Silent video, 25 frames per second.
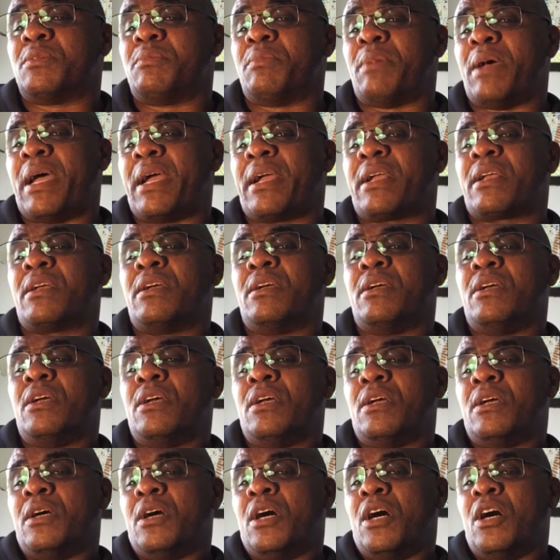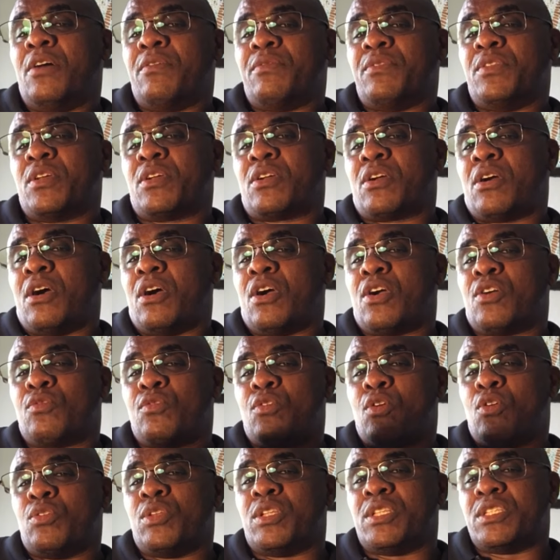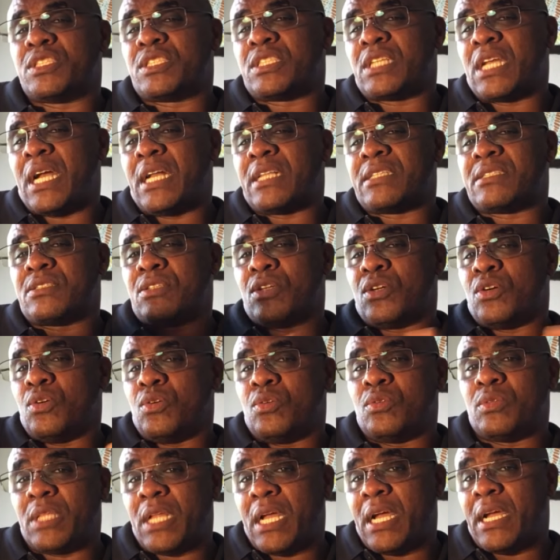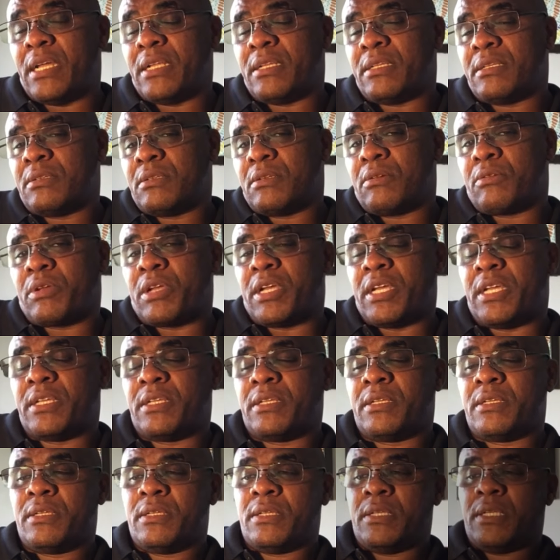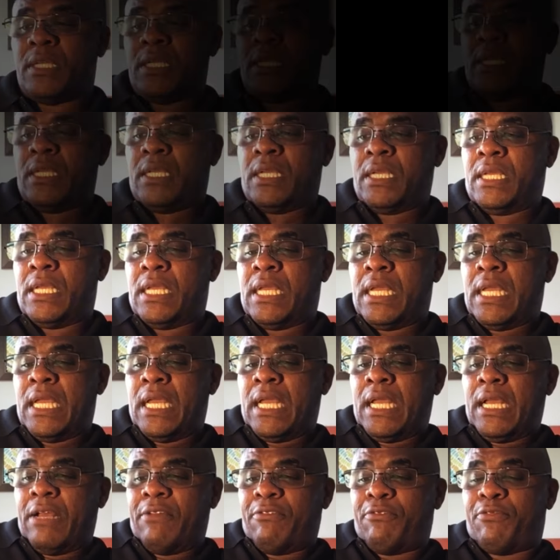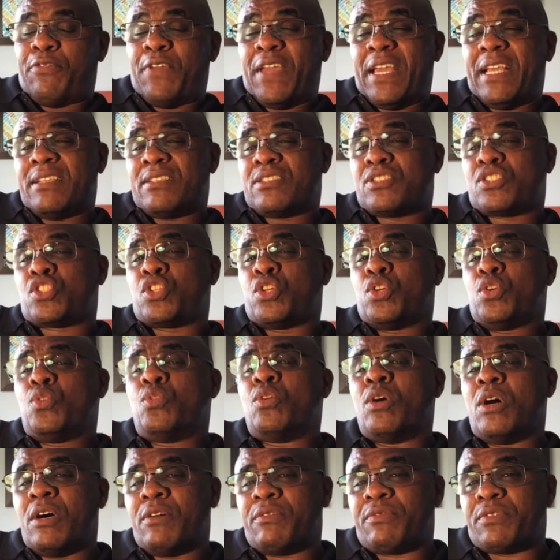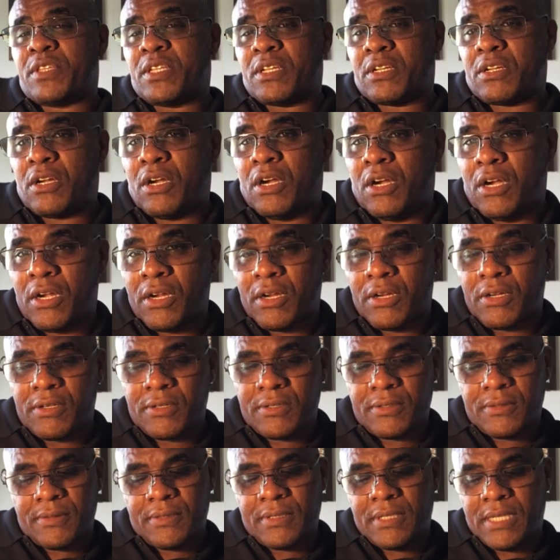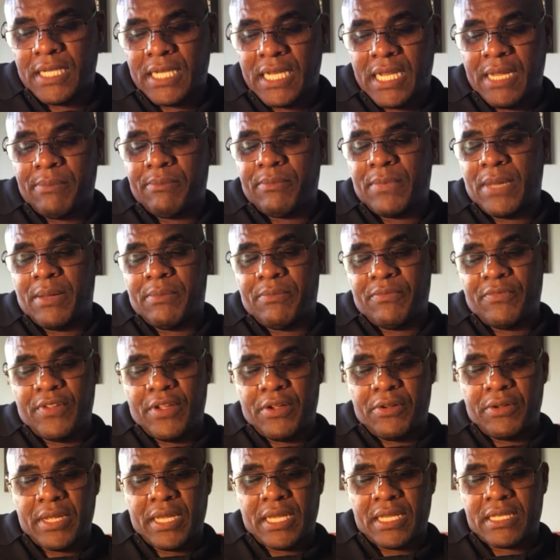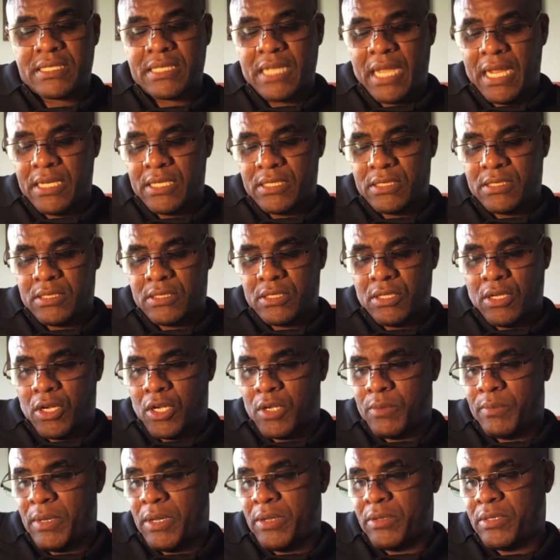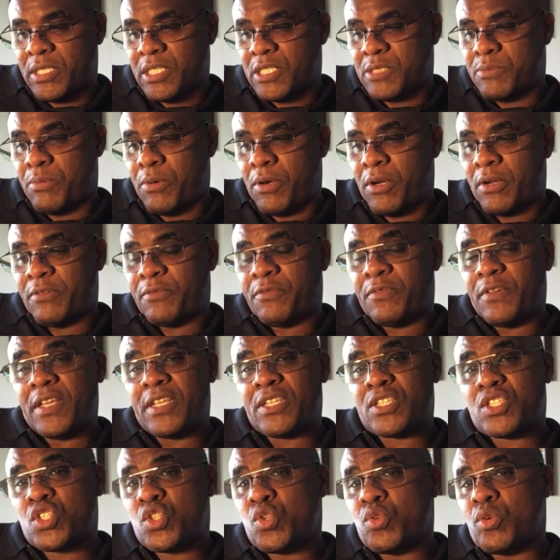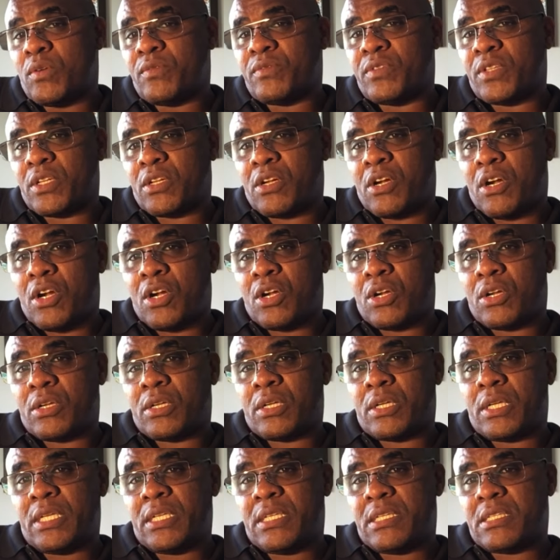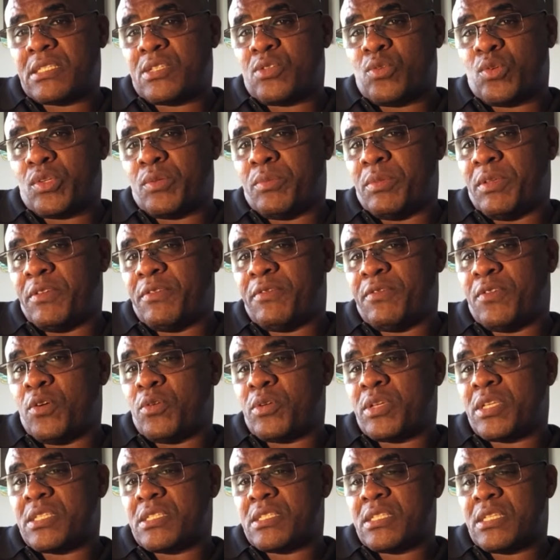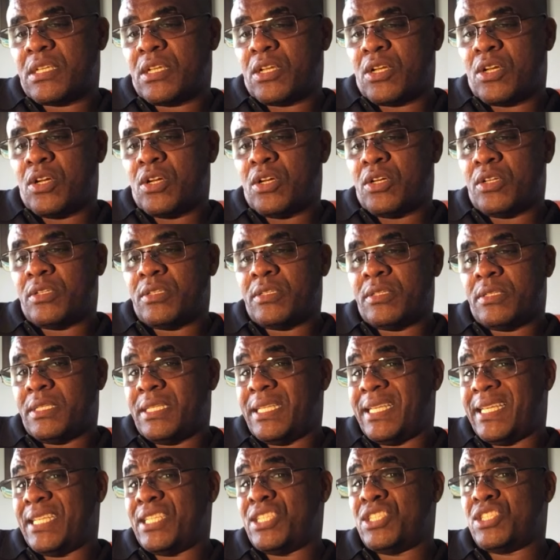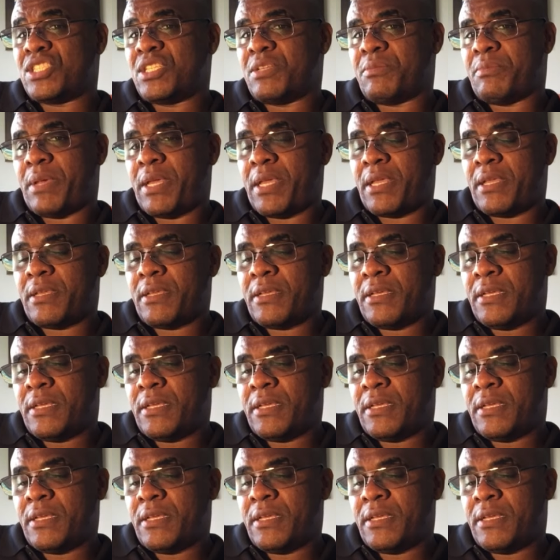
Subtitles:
back of the car, rolling shots, the whole nine, okay? Phase 2 of the car, and I'm very excited to talk about this part. Phase 2 of the car is going to be focusing on the engine bay.